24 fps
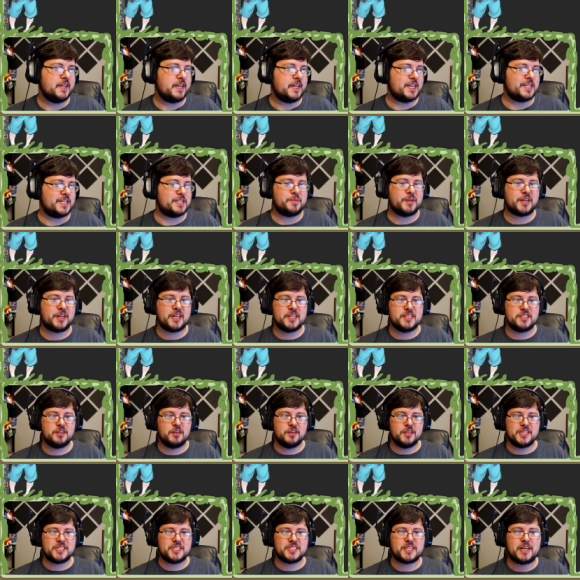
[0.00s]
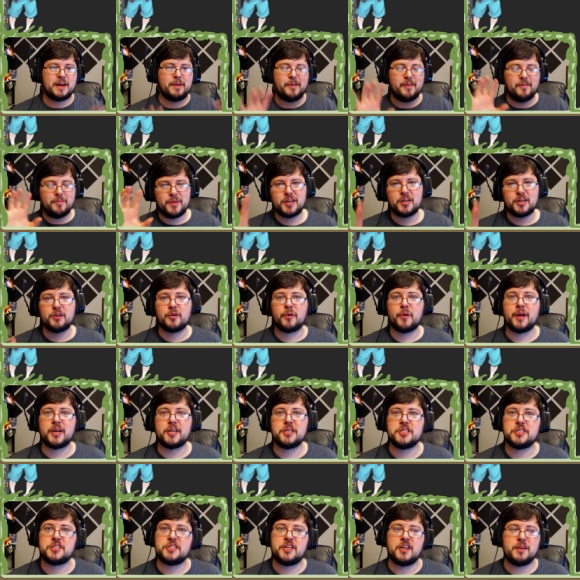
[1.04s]
Is because all this time I've been growing
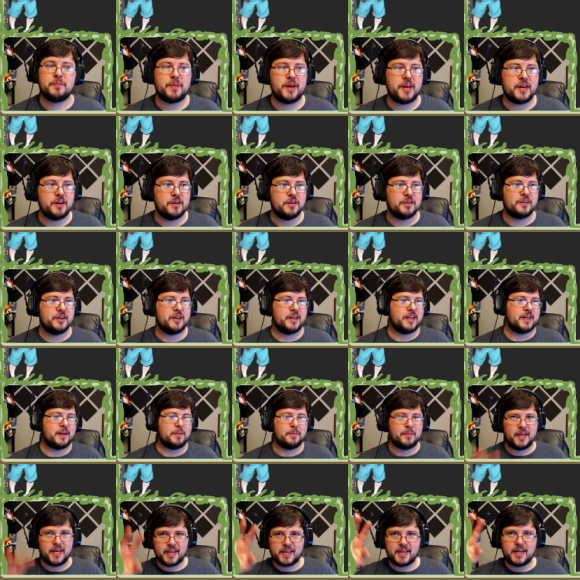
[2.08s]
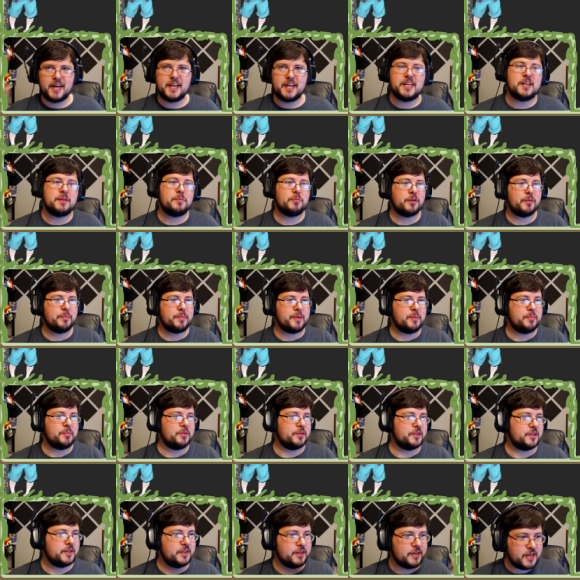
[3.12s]
just on my own, and I'm like, I need more people
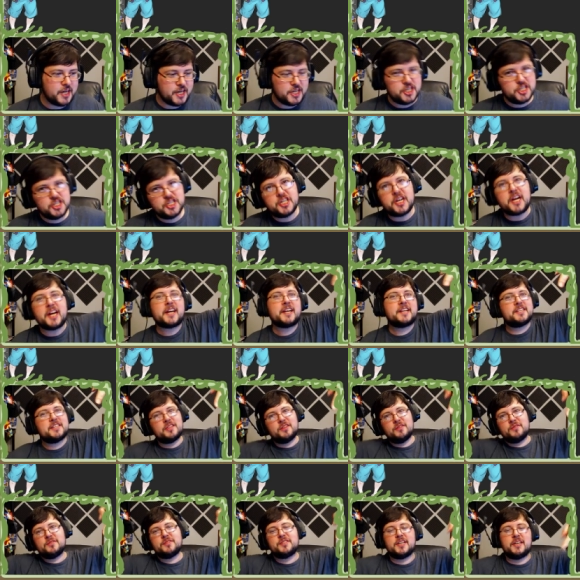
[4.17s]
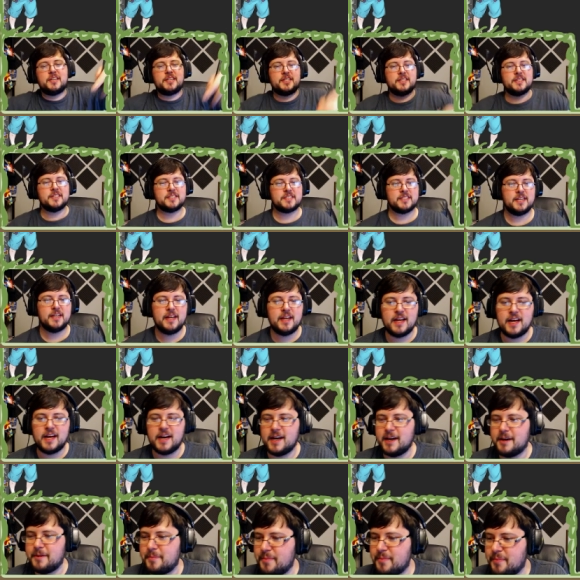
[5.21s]
to inject those ideas.
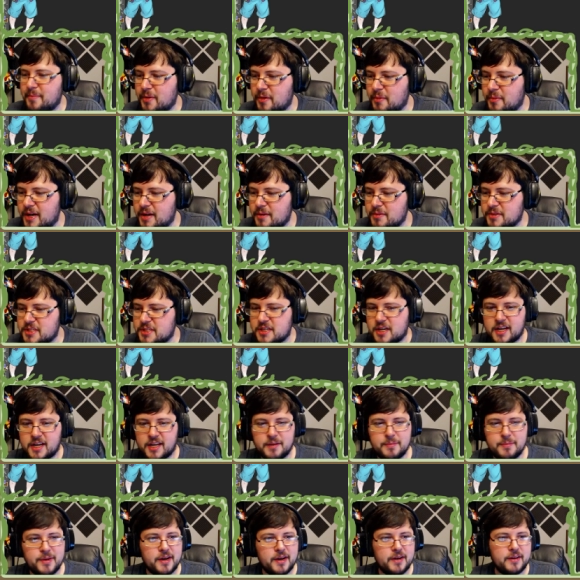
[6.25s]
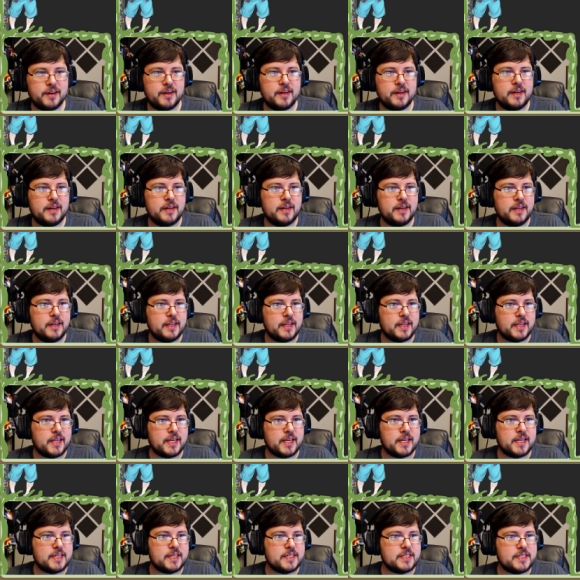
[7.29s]
But what I was talking about
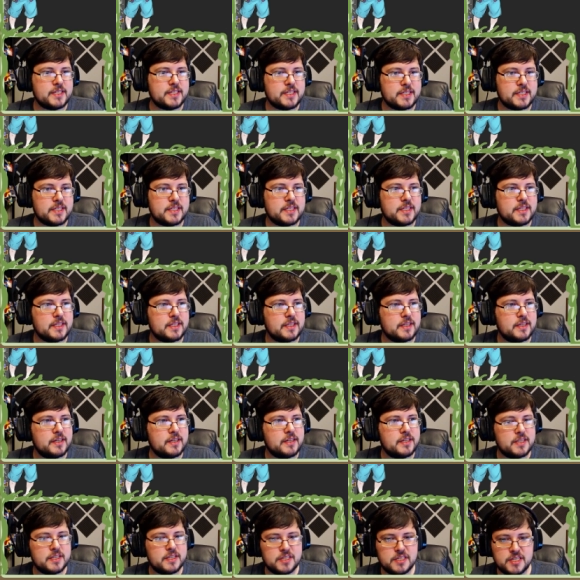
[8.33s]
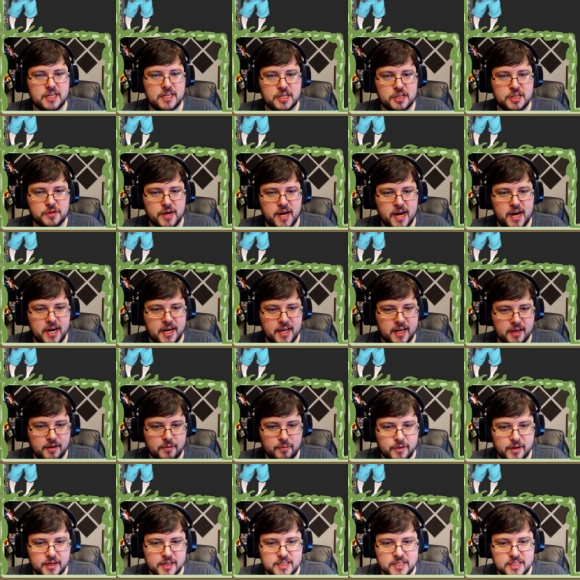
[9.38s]
is this tetratic,
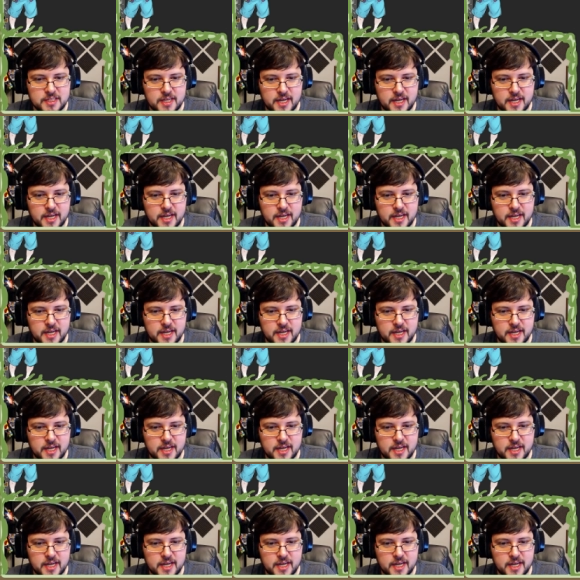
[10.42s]
where it's